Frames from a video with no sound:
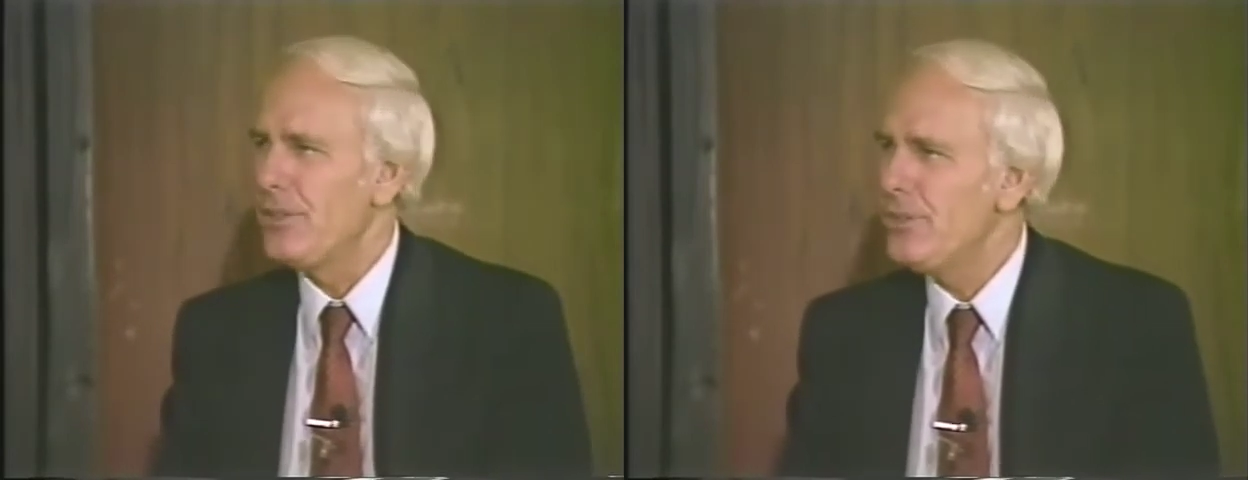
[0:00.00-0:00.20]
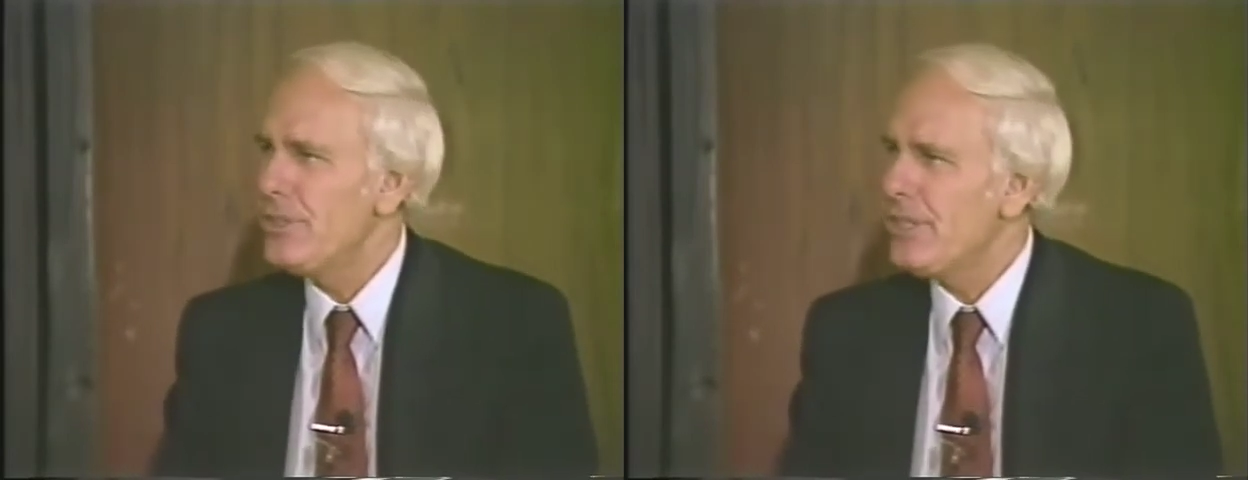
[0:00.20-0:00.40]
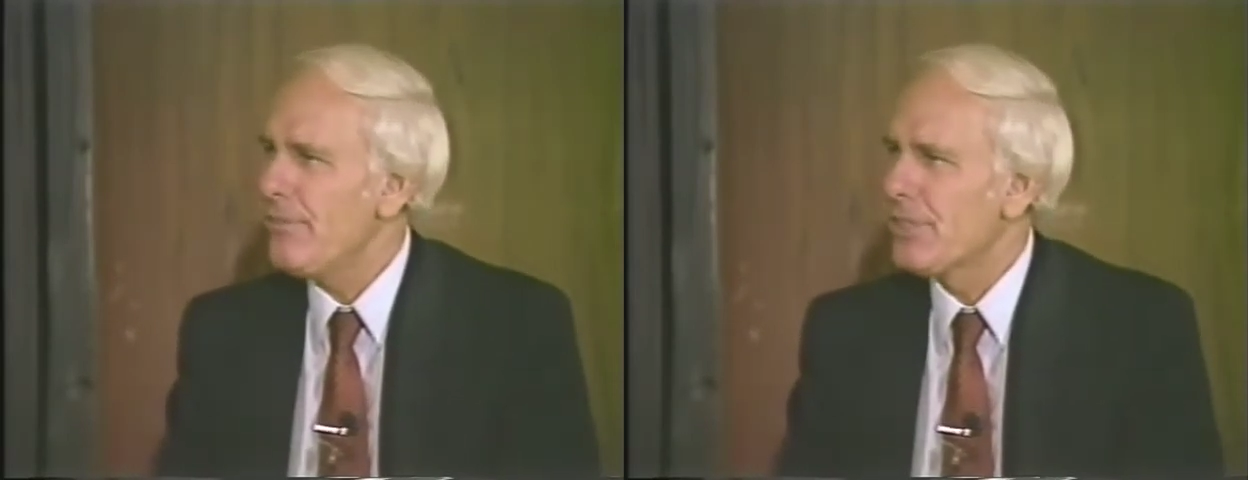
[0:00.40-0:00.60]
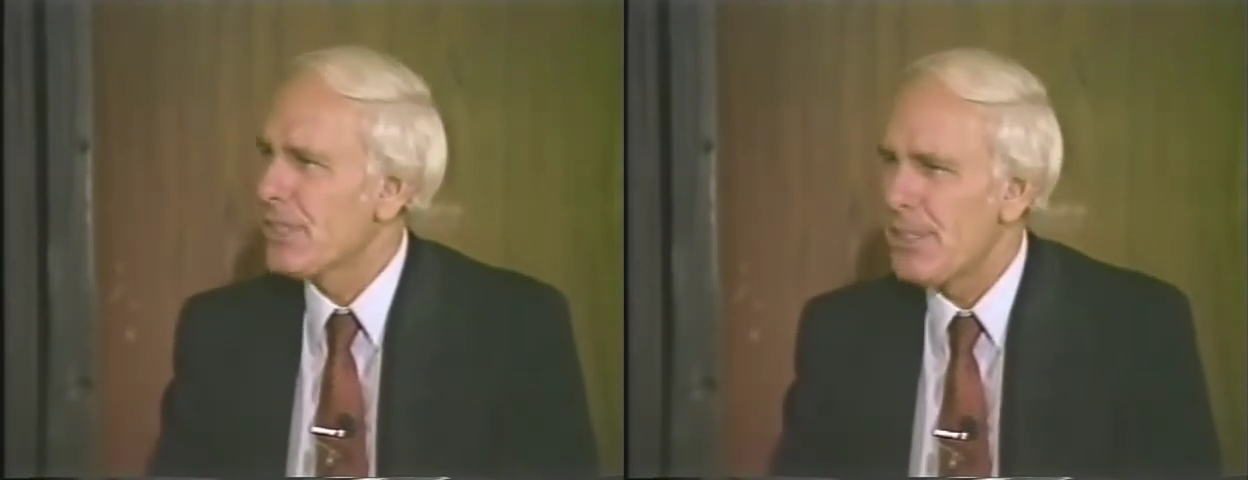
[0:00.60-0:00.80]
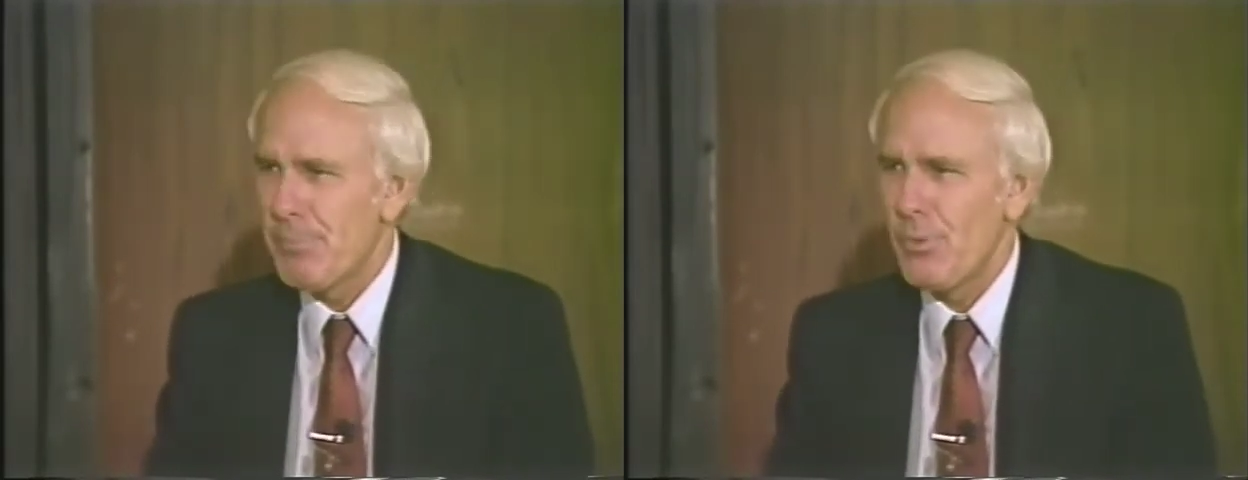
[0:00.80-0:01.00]
you just have to
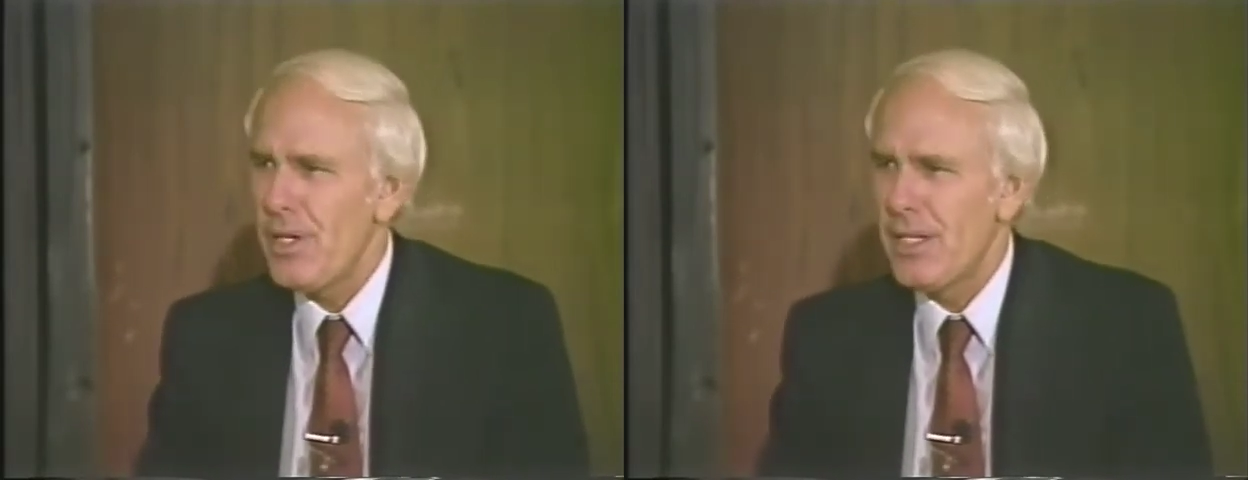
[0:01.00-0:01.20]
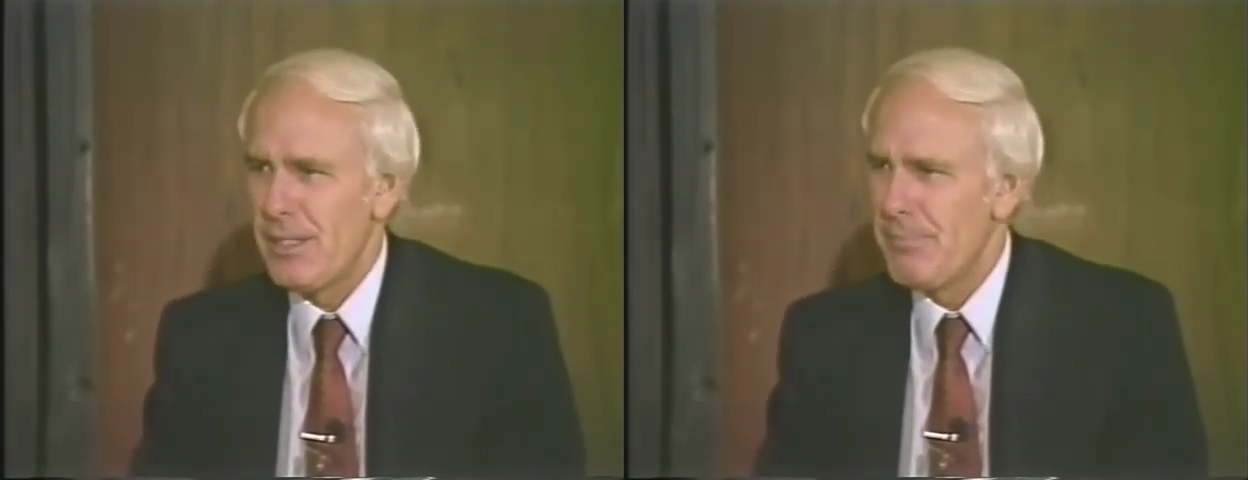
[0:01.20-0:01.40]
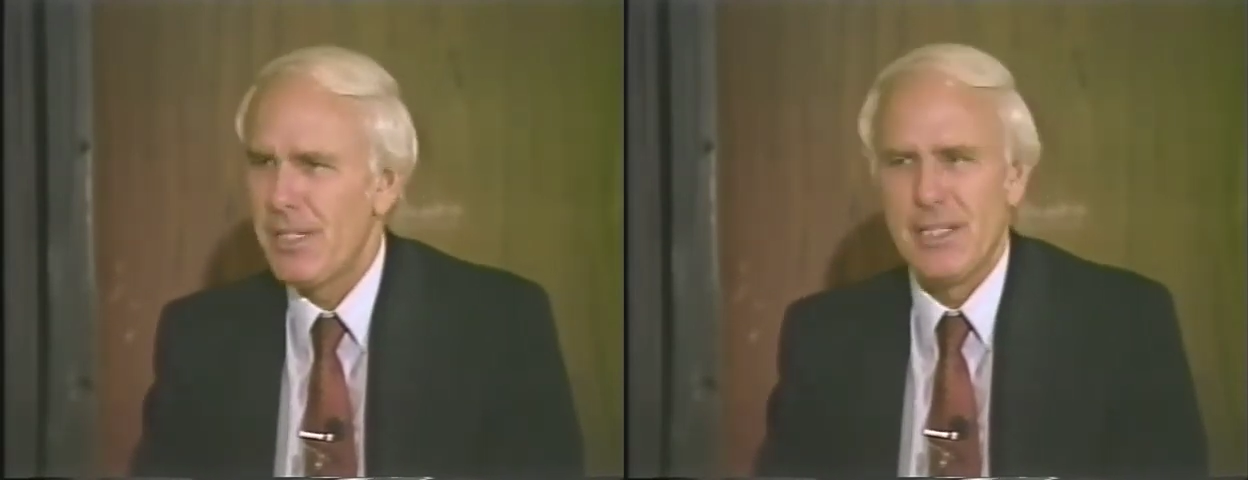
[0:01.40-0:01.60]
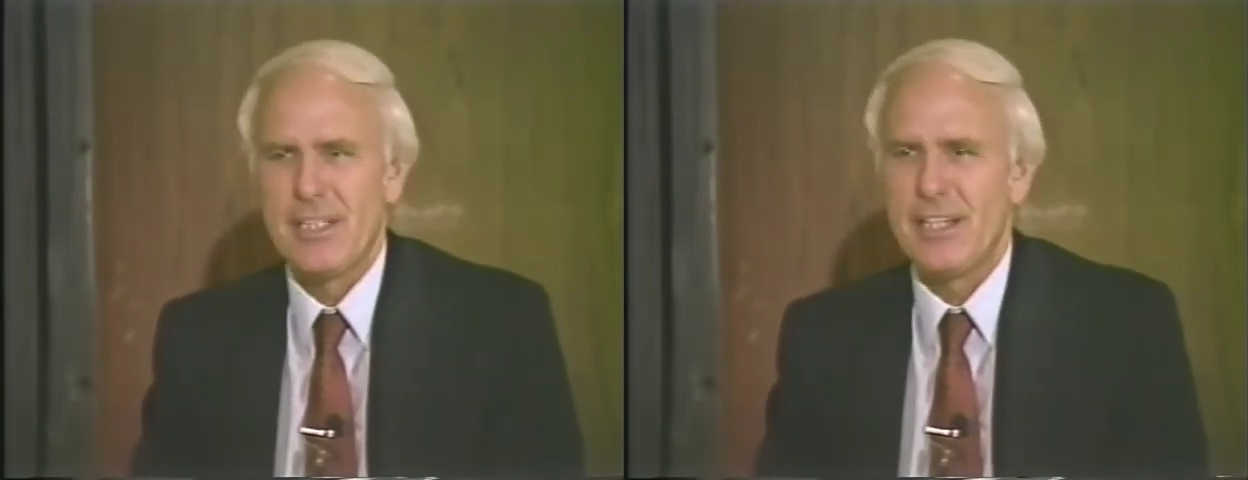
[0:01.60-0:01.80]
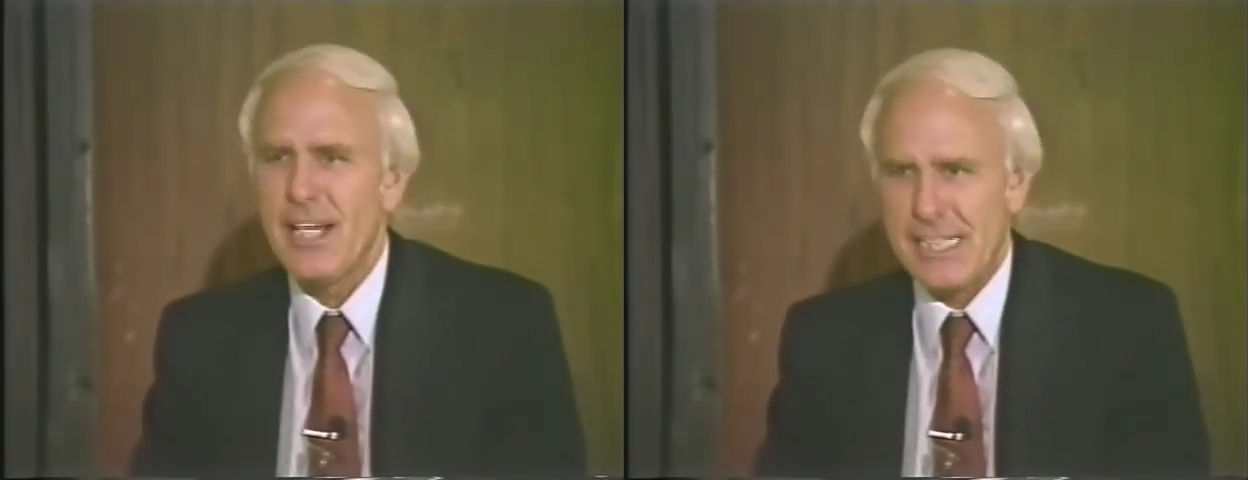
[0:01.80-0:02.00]
slip away in the middle of the
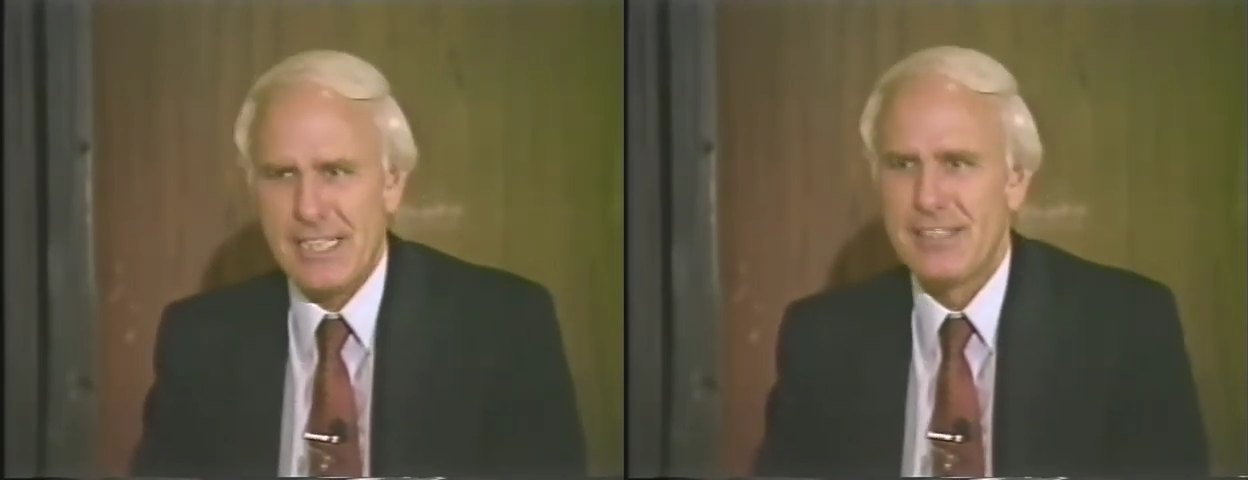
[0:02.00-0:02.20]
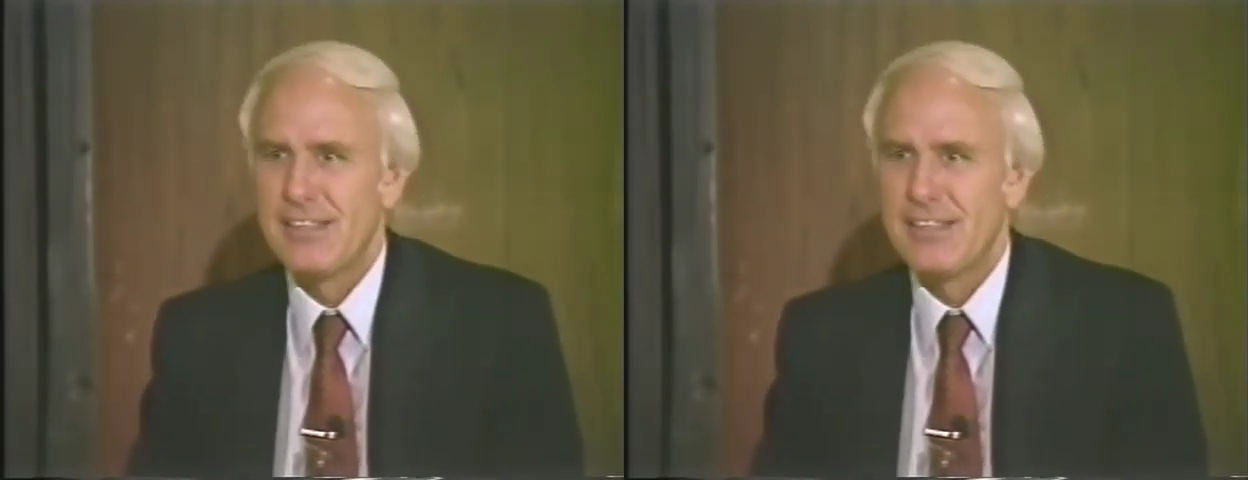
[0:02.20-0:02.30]
night